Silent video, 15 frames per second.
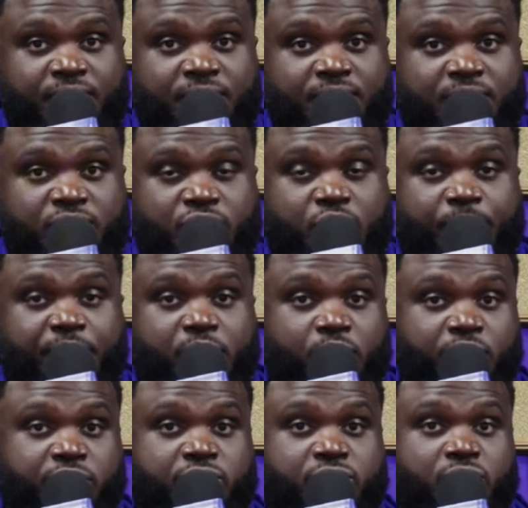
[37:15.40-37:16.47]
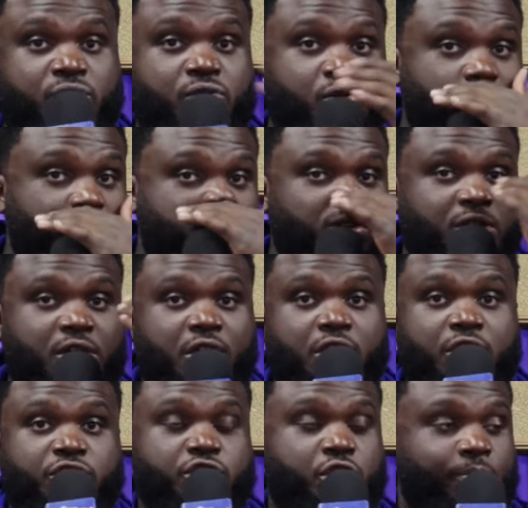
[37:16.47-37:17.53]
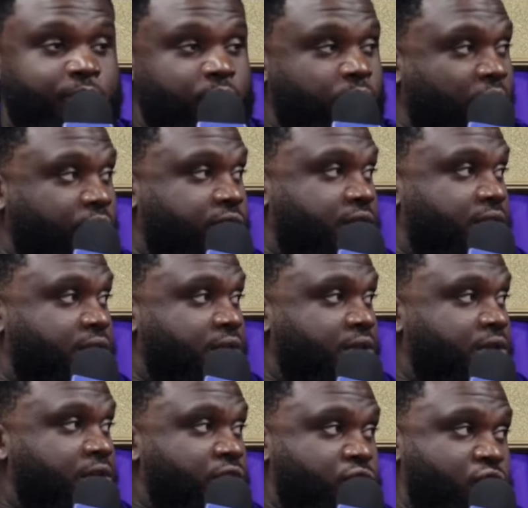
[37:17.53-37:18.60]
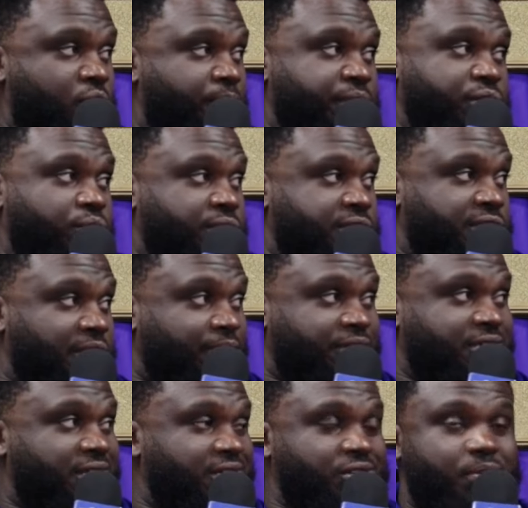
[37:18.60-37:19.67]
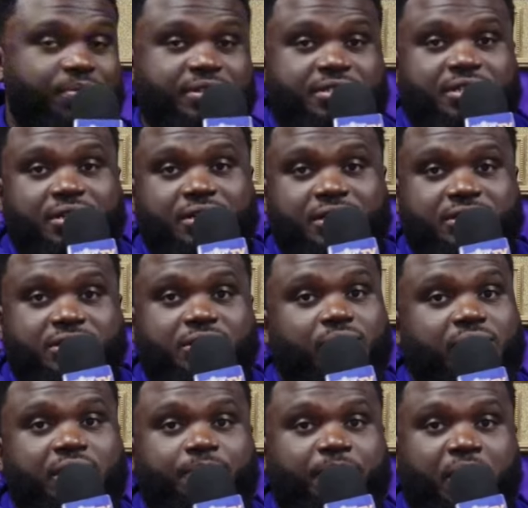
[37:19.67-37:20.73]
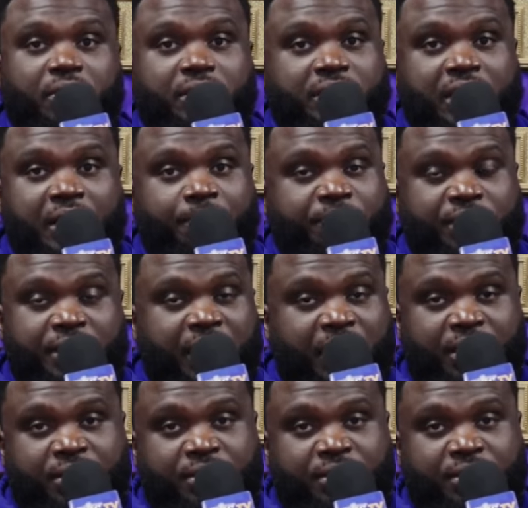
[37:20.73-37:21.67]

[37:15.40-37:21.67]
She gonna be going to school, or she gonna be working. She gonna be doing something. She's gonna be sitting there soaking up all the damn good air.